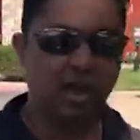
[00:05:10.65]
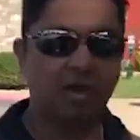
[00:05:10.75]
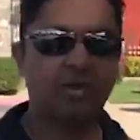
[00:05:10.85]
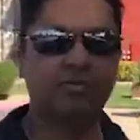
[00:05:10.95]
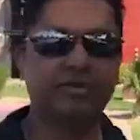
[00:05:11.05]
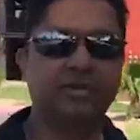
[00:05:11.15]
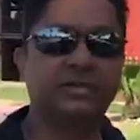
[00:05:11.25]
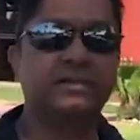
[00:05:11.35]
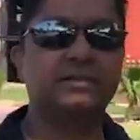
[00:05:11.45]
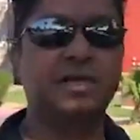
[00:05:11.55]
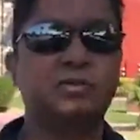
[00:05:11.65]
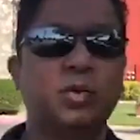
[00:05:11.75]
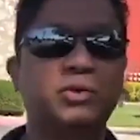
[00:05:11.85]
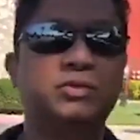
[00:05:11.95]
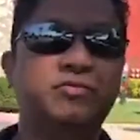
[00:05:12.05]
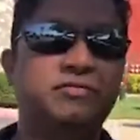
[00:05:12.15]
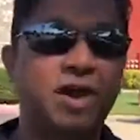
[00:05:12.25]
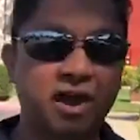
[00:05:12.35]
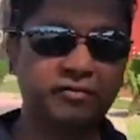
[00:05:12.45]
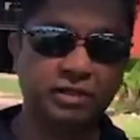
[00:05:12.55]
However, there's also
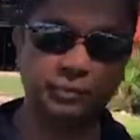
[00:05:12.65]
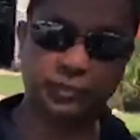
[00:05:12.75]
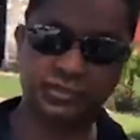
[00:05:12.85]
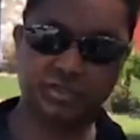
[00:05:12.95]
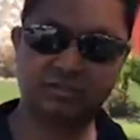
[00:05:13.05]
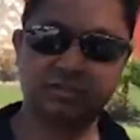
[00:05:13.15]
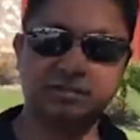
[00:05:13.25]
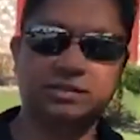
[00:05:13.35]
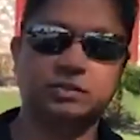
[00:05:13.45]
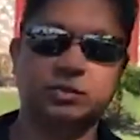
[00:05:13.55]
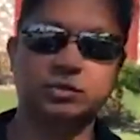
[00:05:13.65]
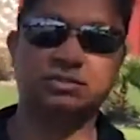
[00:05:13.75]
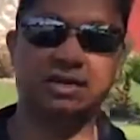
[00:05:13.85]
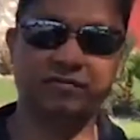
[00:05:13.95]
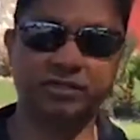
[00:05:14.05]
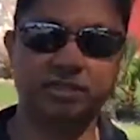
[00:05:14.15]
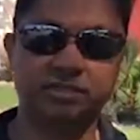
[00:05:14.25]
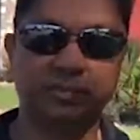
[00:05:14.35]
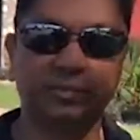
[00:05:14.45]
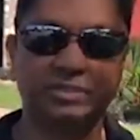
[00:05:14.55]
5-year depreciation, there's also 7
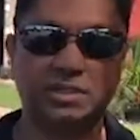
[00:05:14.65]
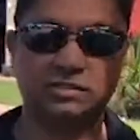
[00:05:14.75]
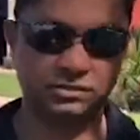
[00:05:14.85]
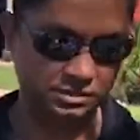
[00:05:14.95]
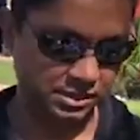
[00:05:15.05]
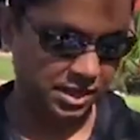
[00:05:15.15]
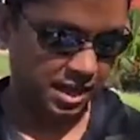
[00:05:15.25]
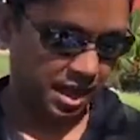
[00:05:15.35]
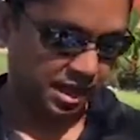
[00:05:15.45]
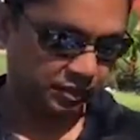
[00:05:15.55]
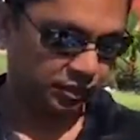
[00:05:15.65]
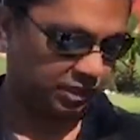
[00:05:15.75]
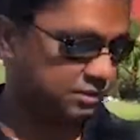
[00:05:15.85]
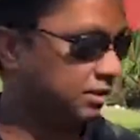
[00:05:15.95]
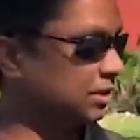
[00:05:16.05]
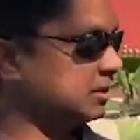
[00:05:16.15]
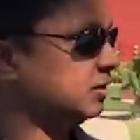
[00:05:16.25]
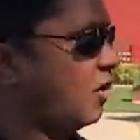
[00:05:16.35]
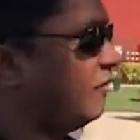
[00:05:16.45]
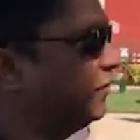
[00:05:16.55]
years depreciation, and you can see
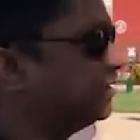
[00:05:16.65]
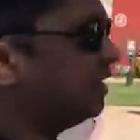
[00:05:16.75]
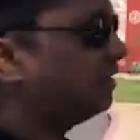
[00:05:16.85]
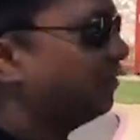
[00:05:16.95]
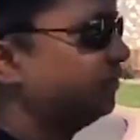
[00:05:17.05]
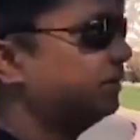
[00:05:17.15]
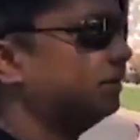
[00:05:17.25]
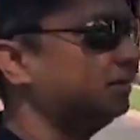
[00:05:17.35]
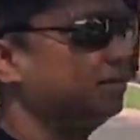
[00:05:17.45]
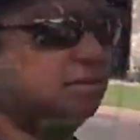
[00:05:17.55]
the office area over here.